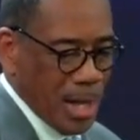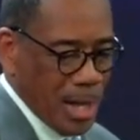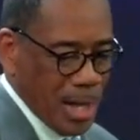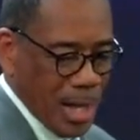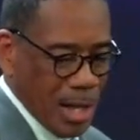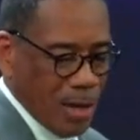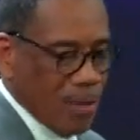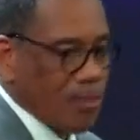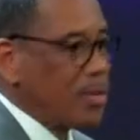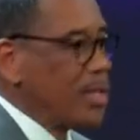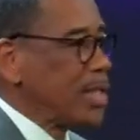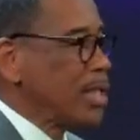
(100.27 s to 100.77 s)

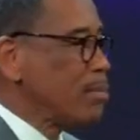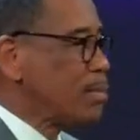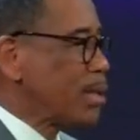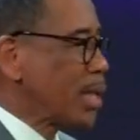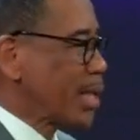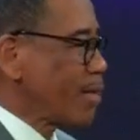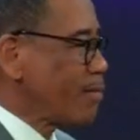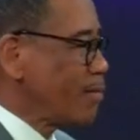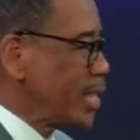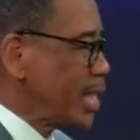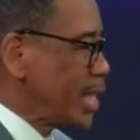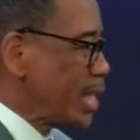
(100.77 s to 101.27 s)
In the book
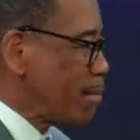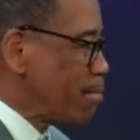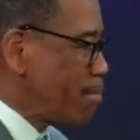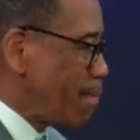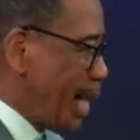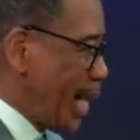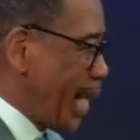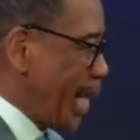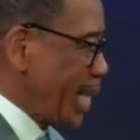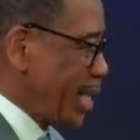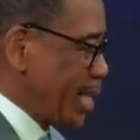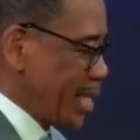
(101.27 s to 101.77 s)
of
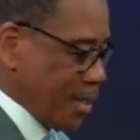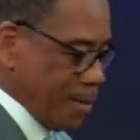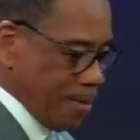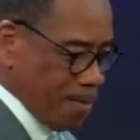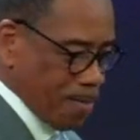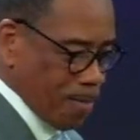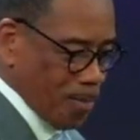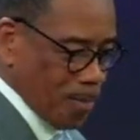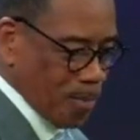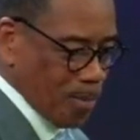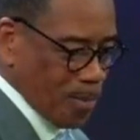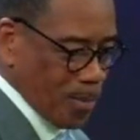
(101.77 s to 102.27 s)
Nehemiah,
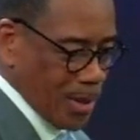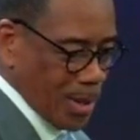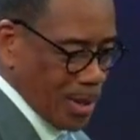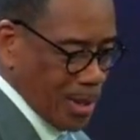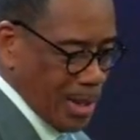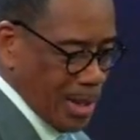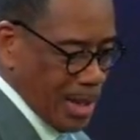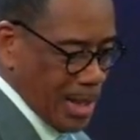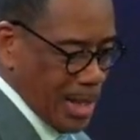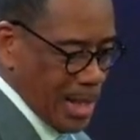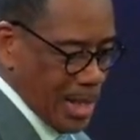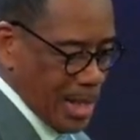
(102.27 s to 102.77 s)

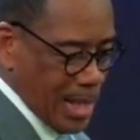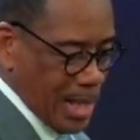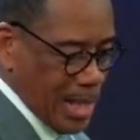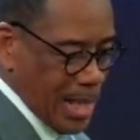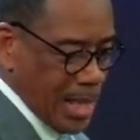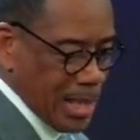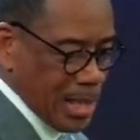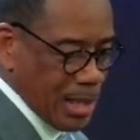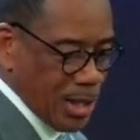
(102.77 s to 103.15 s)
in